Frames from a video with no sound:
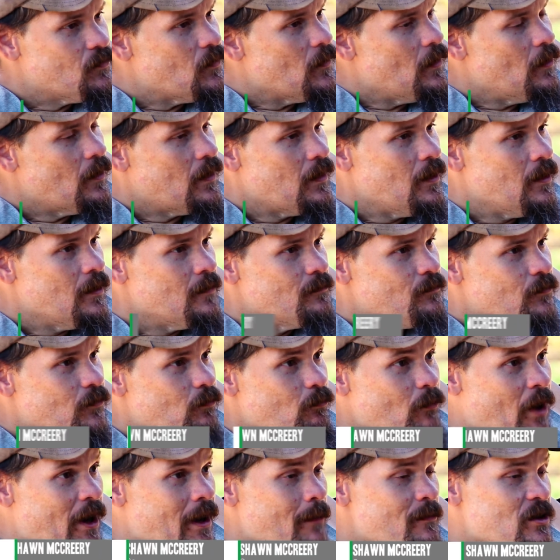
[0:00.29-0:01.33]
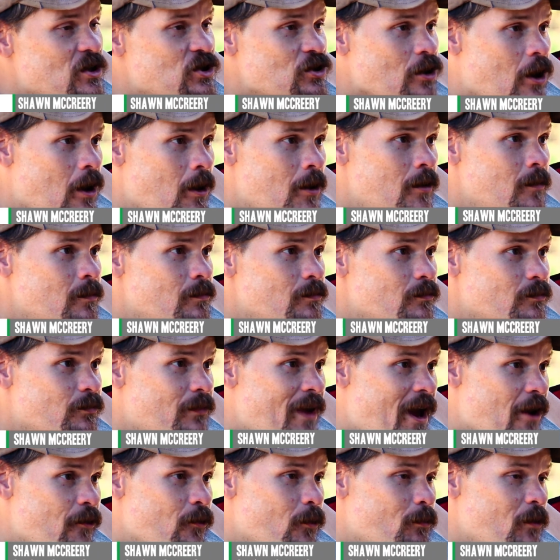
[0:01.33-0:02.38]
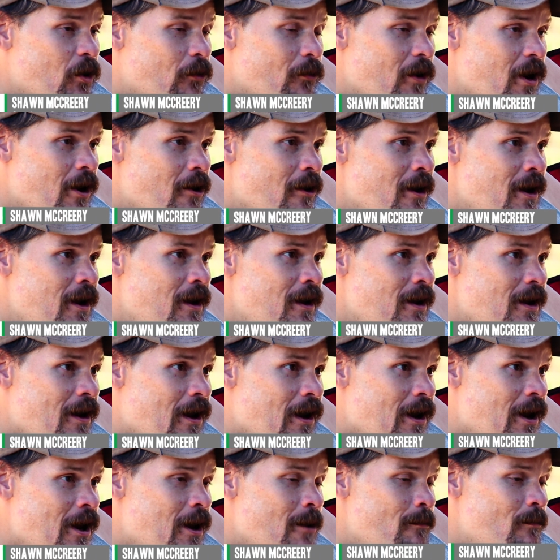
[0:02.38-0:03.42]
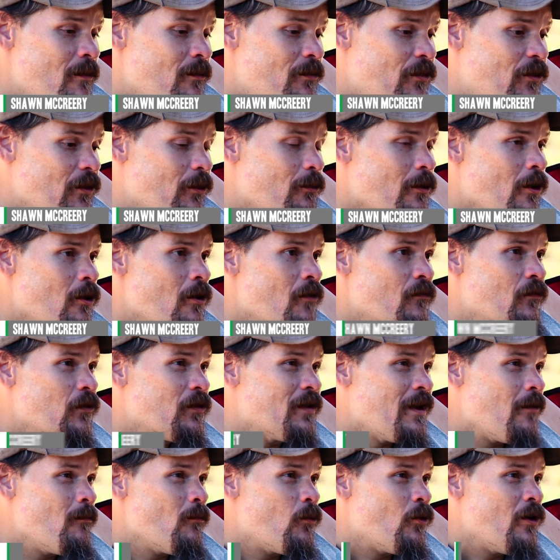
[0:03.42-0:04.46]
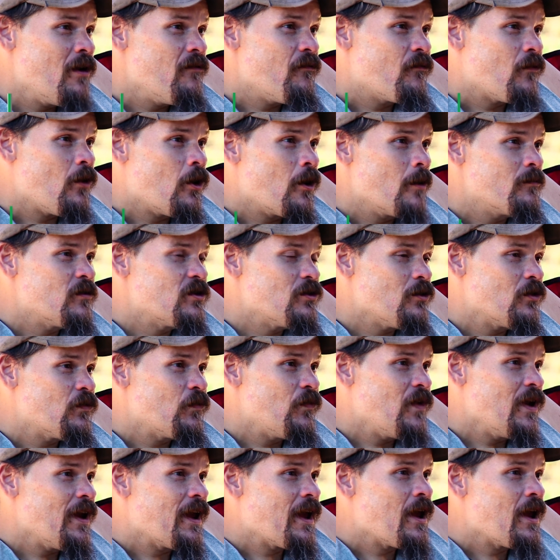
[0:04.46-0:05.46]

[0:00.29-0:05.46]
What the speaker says: Okay. My name is Shawn Patrick McCreery. I'm the grower for 7 Point Farms, Josephine